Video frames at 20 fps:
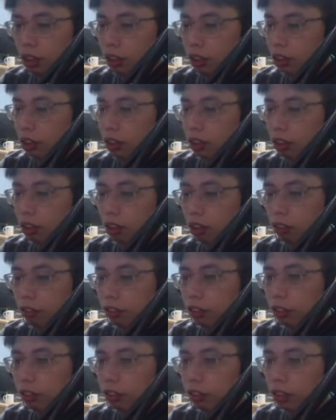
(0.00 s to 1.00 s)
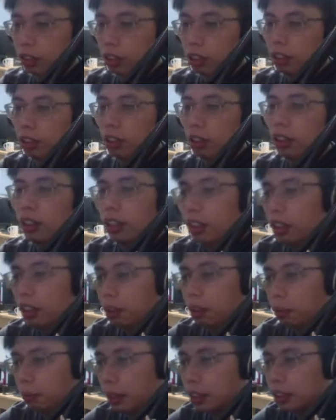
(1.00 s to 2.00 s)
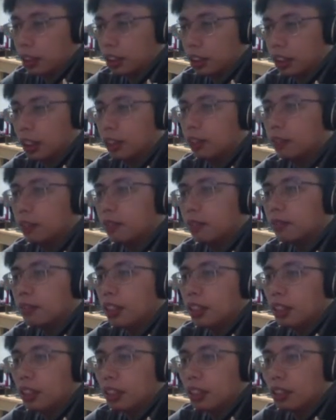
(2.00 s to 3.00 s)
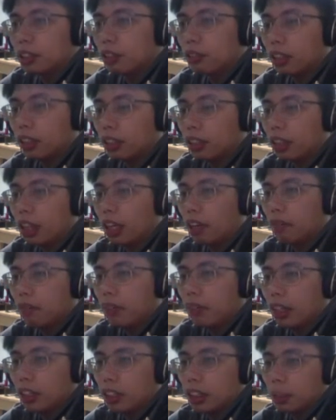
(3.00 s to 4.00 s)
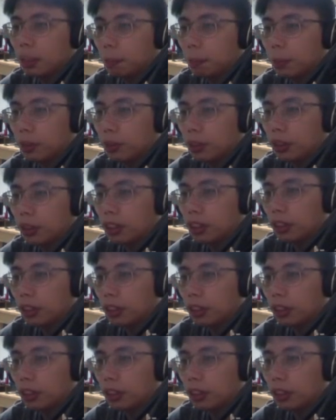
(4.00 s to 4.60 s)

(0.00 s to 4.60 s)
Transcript: So for messaging. So what I have here is a post